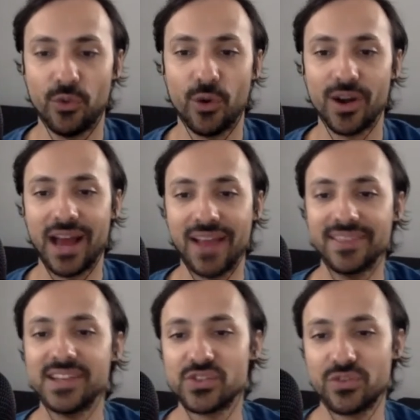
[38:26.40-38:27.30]
at
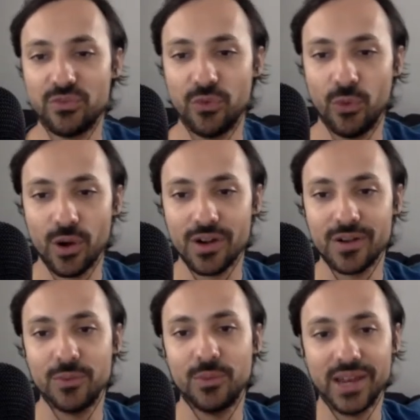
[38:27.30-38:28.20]
least
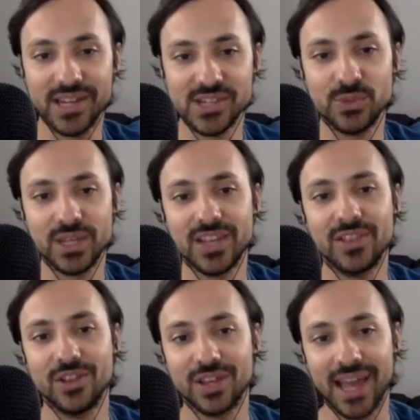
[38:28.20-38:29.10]
four ways we can
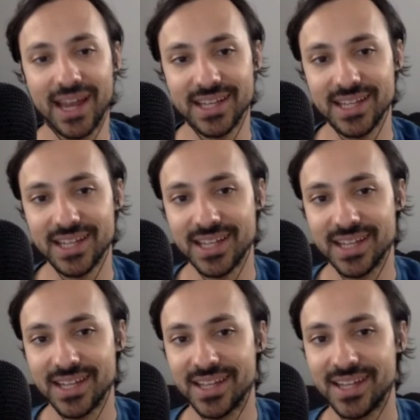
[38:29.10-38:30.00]
look at it.
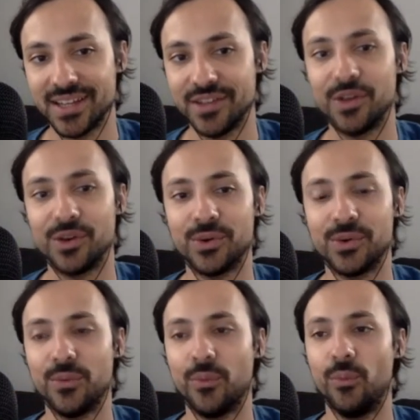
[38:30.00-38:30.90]

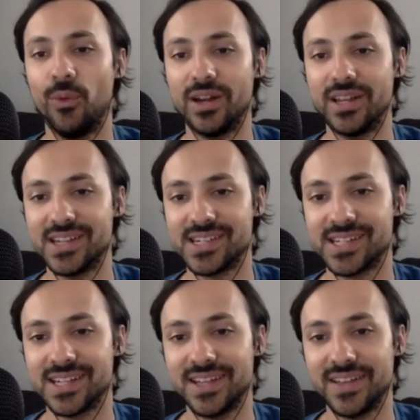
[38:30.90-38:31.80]
One is
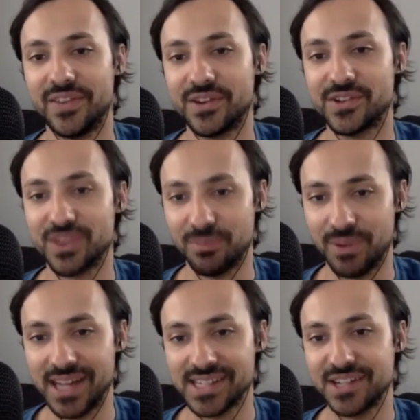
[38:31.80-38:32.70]
there's the
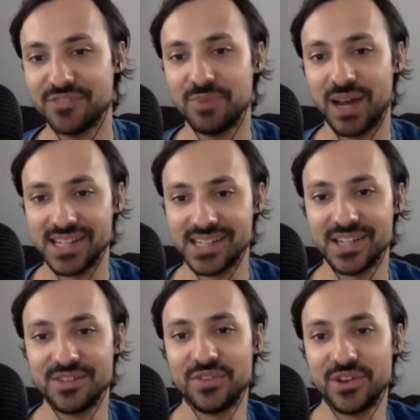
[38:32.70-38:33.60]
positive,
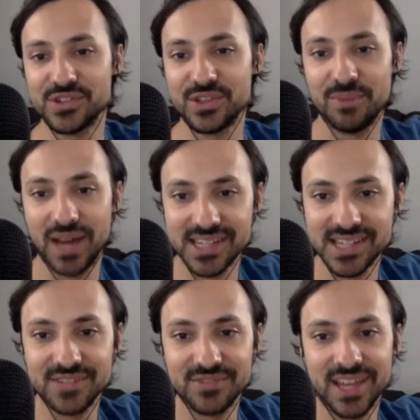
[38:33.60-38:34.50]
there's the
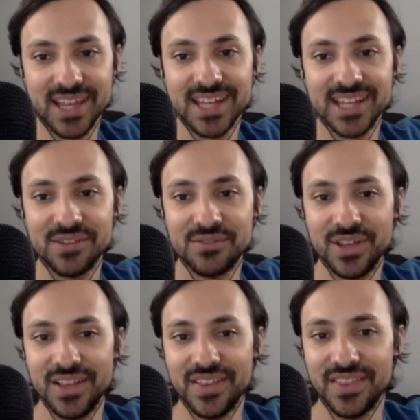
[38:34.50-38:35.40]
positive negative,
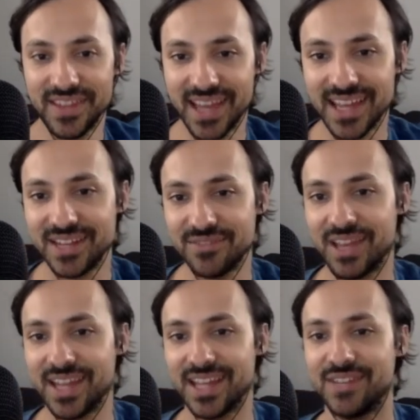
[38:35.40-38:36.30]
the negative
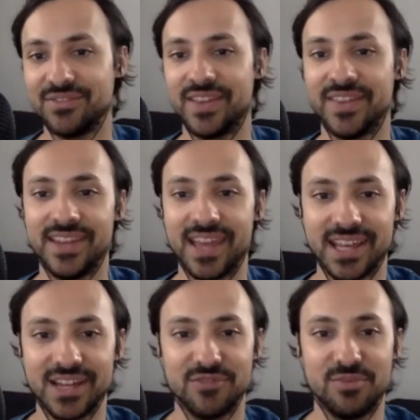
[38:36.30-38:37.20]
negative, and the
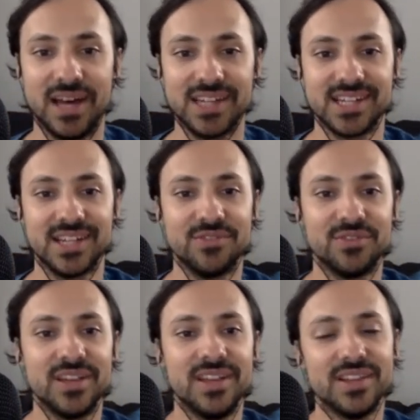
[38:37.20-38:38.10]
negative positive.
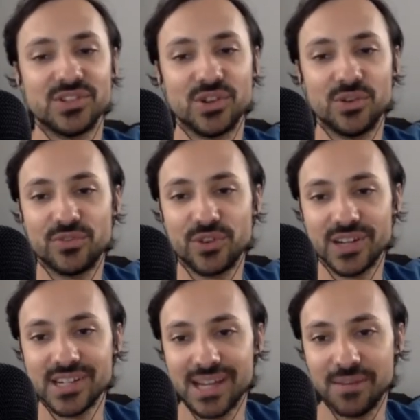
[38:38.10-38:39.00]
So for
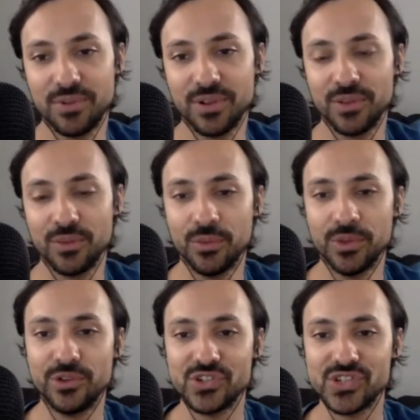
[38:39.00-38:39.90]
example, when
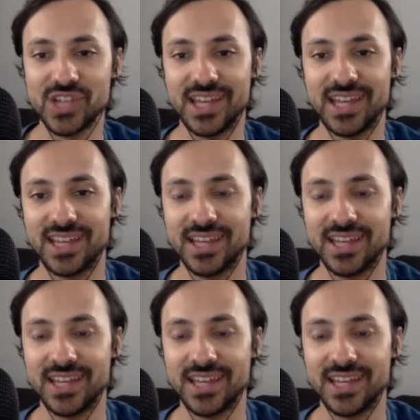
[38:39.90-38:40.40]
you're saying,